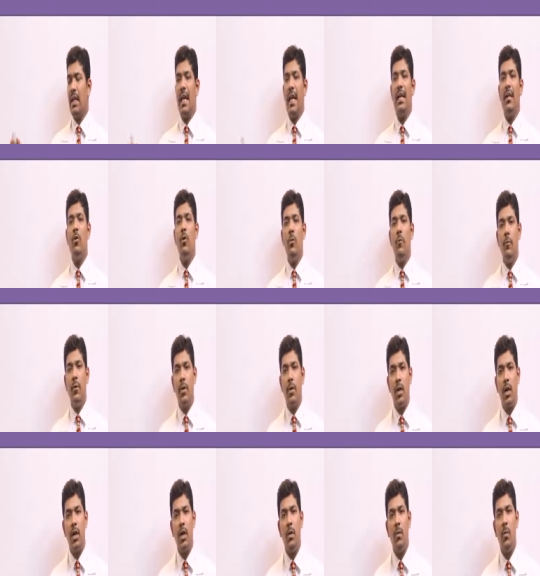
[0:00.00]
can go
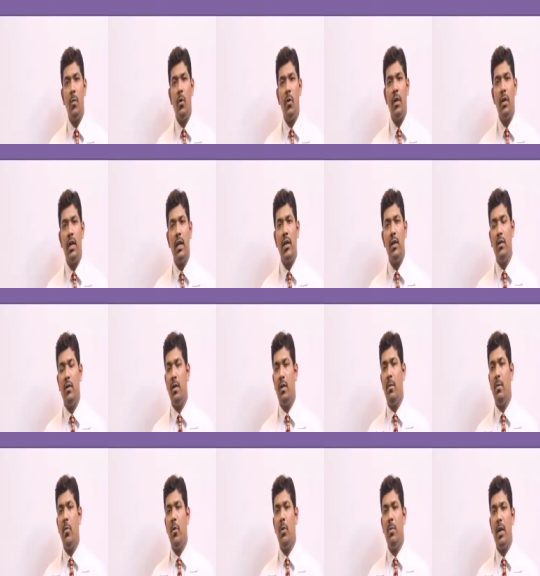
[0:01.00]
for bone
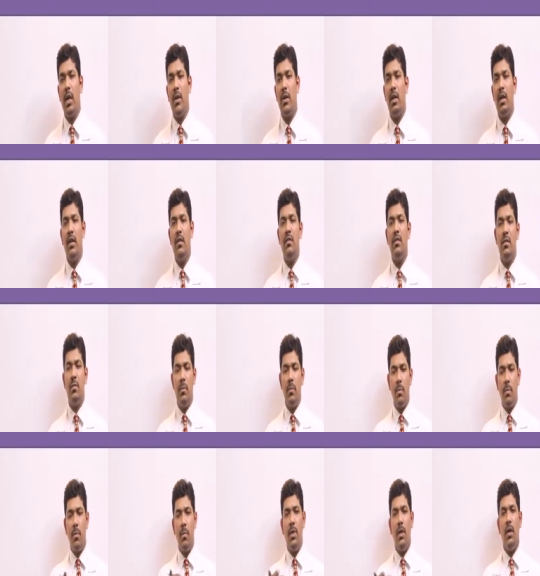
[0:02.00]
marrow grafts
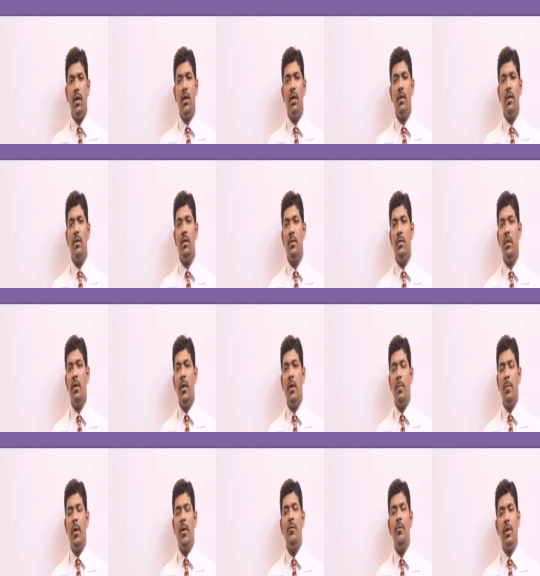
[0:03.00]

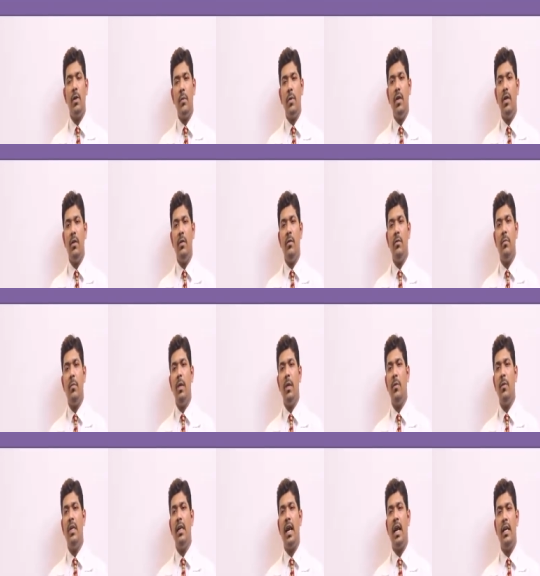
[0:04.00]
preferably
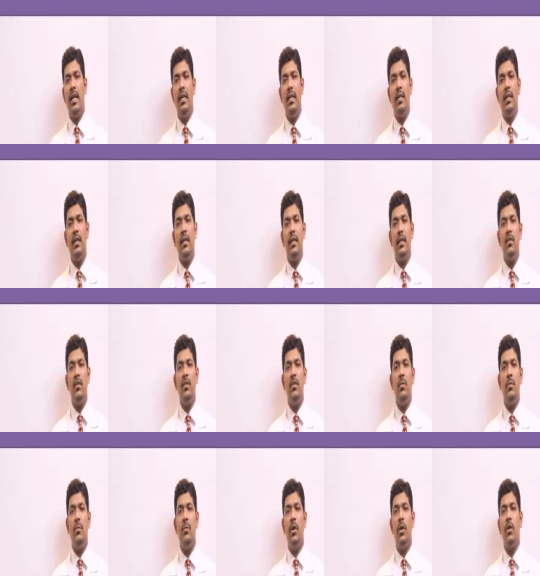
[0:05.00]
between identical
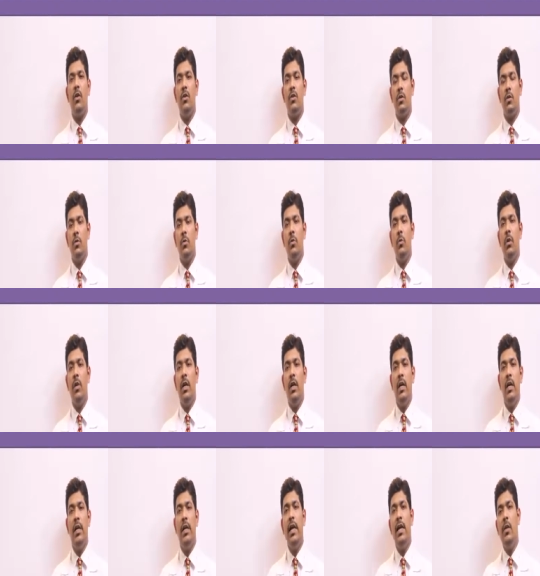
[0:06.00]
tens because to
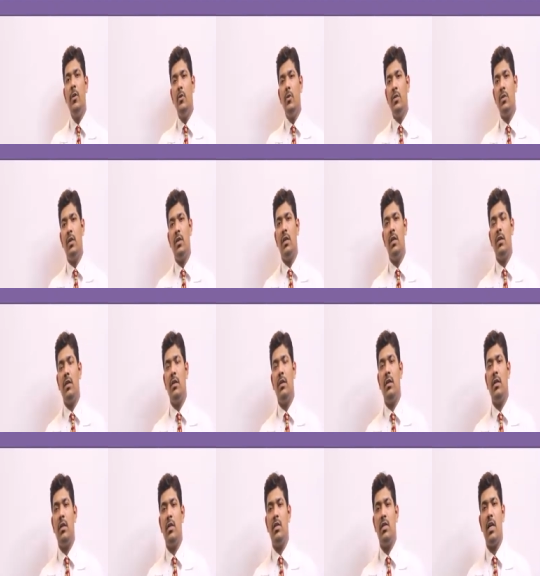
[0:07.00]
reduce the
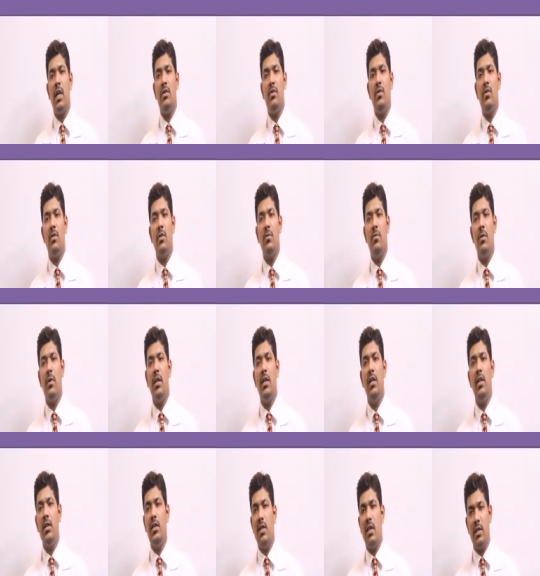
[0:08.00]
uh, chances of
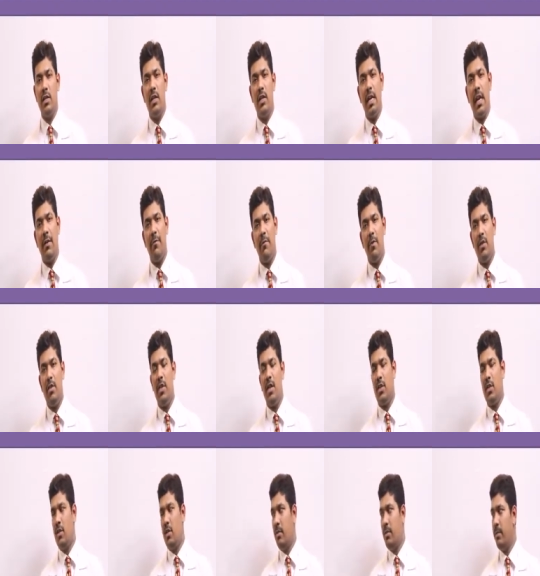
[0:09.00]
any reject graft
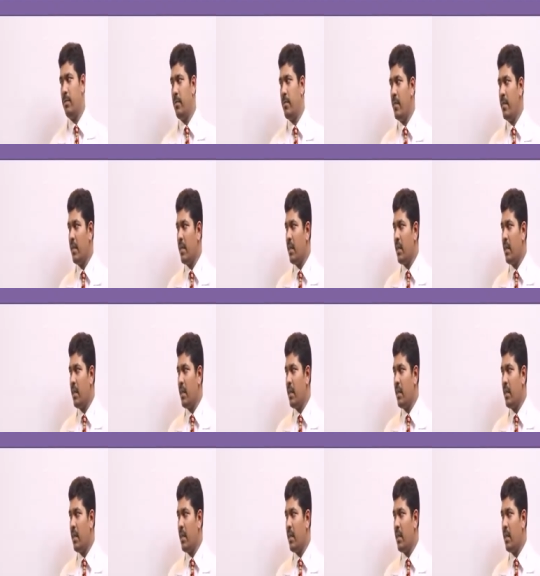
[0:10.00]
rejection.